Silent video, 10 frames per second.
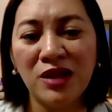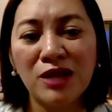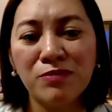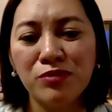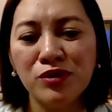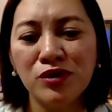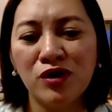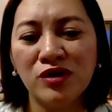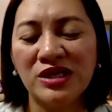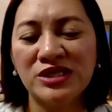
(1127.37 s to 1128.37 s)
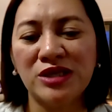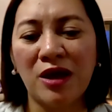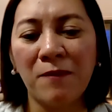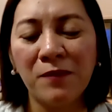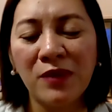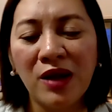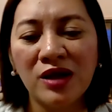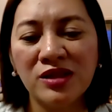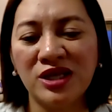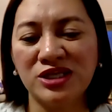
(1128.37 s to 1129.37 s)
Lahat po yun is
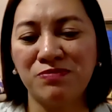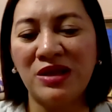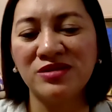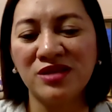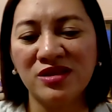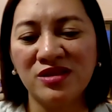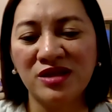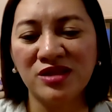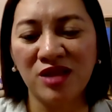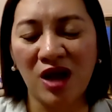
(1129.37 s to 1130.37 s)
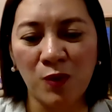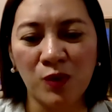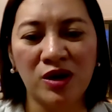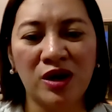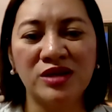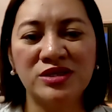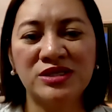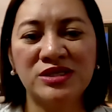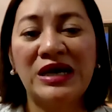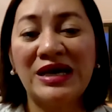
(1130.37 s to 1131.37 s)
God has planted that in our hearts.